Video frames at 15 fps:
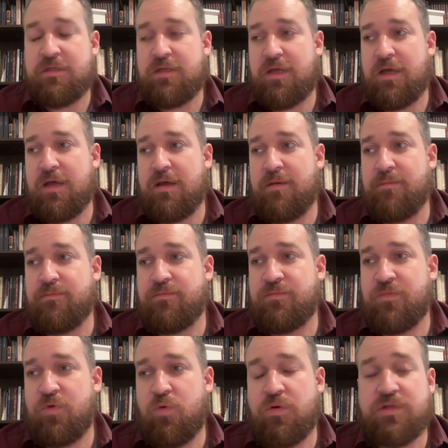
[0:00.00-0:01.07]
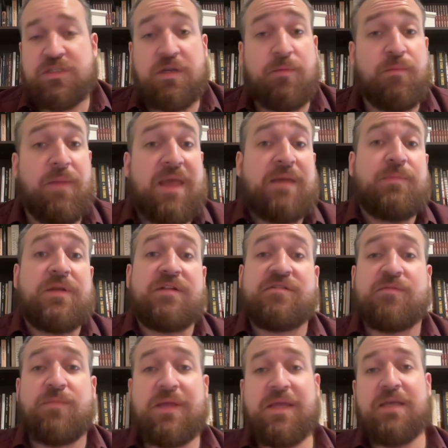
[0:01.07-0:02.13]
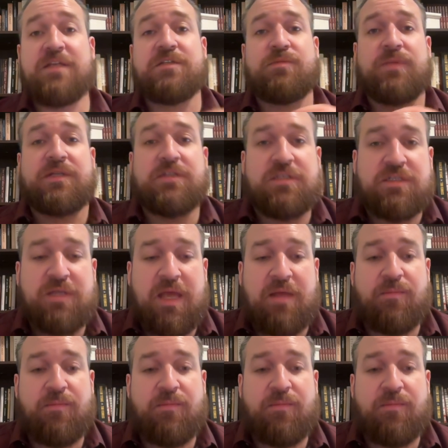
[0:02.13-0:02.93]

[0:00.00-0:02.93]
Of course, there may be some easements,